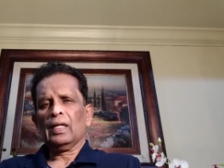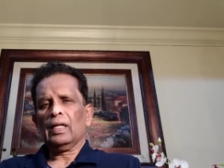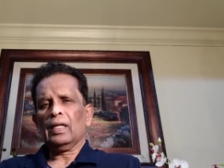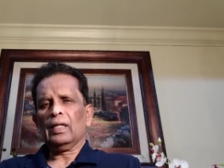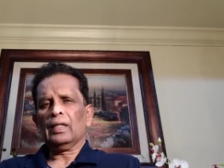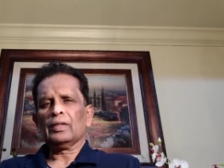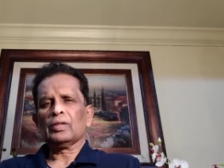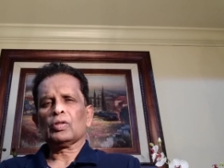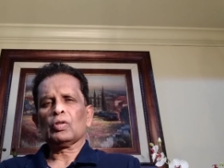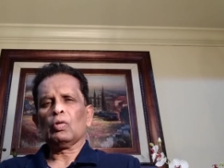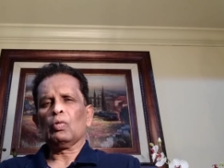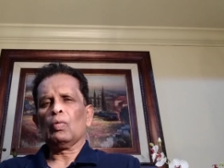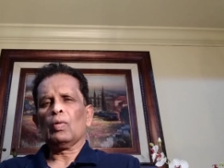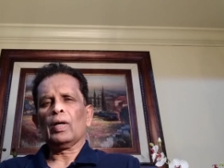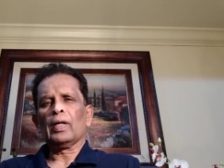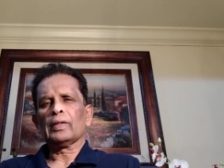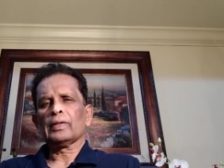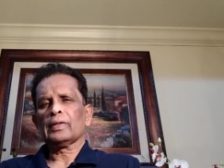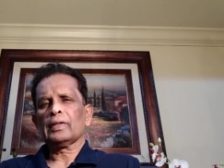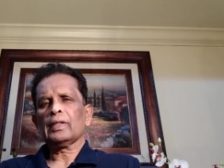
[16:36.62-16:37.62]
and so
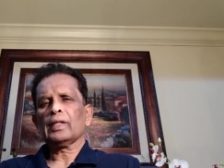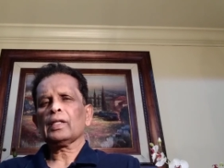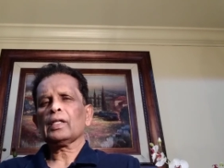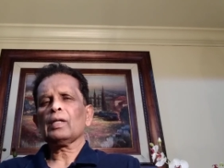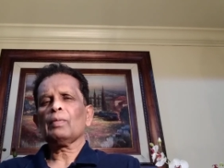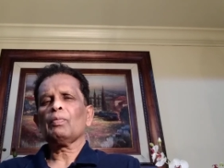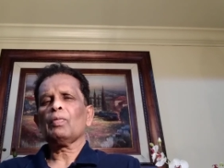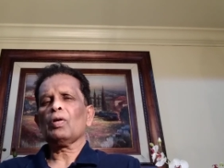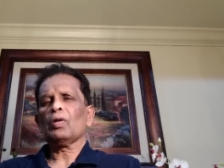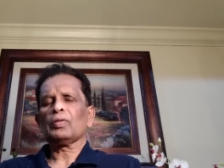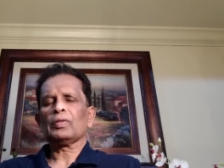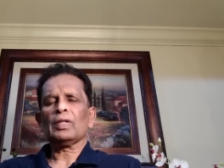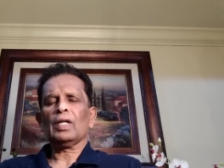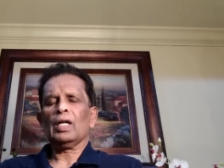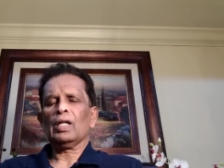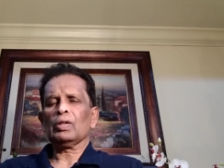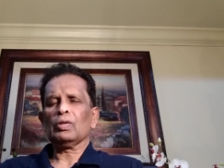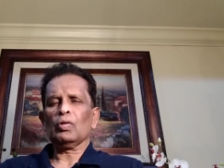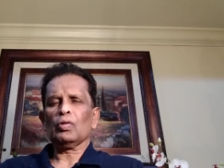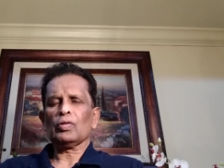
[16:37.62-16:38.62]
on. Think about
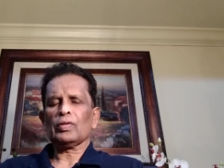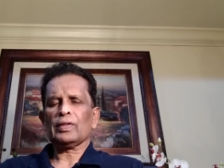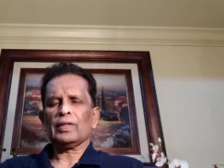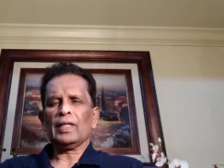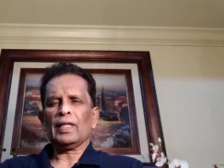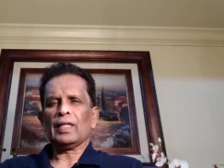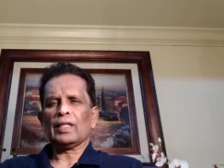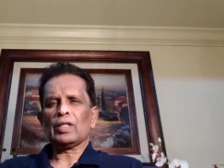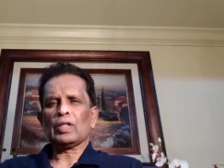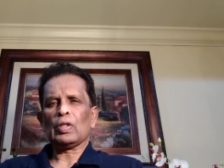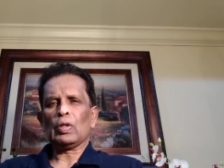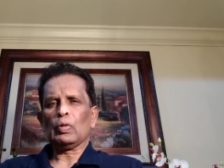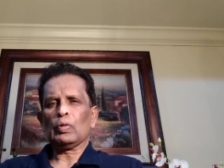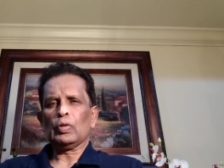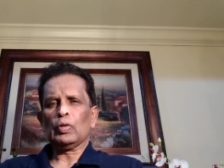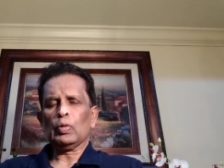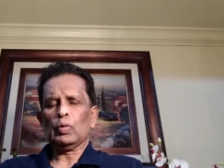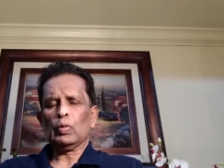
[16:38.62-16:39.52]
all those things. So